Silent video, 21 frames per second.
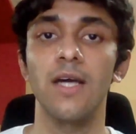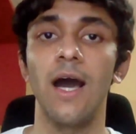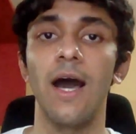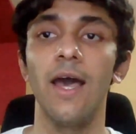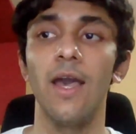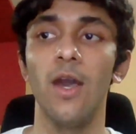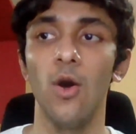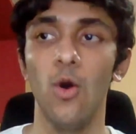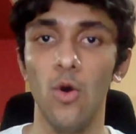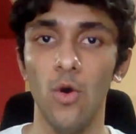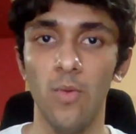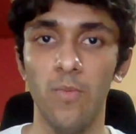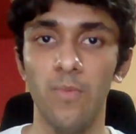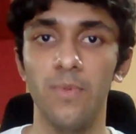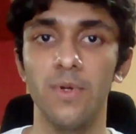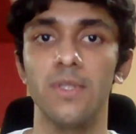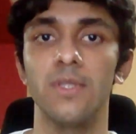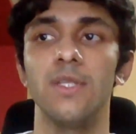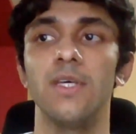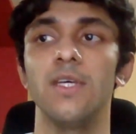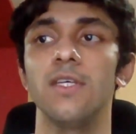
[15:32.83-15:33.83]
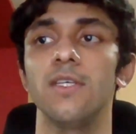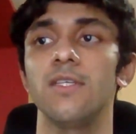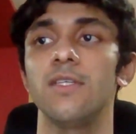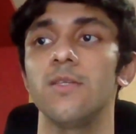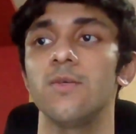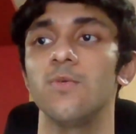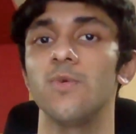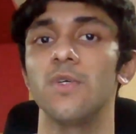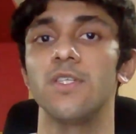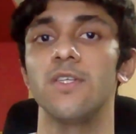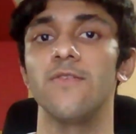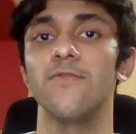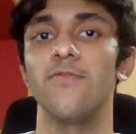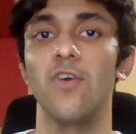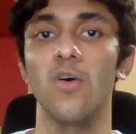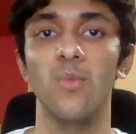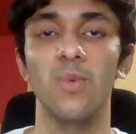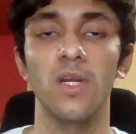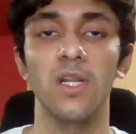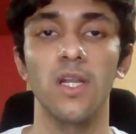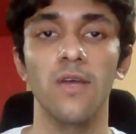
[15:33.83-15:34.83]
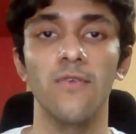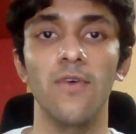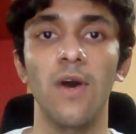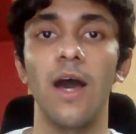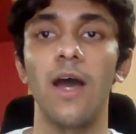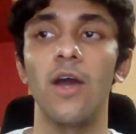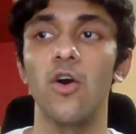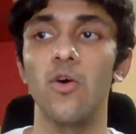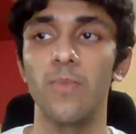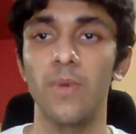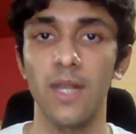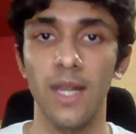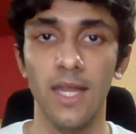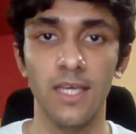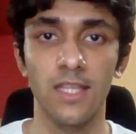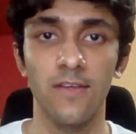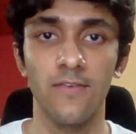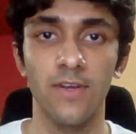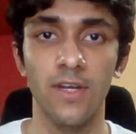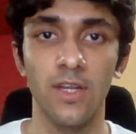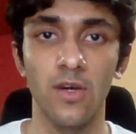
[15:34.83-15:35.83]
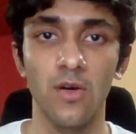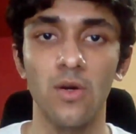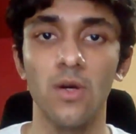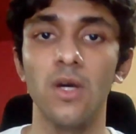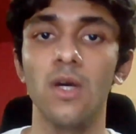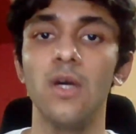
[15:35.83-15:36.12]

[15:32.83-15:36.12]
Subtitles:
I hope this was informative. I hope you liked the video.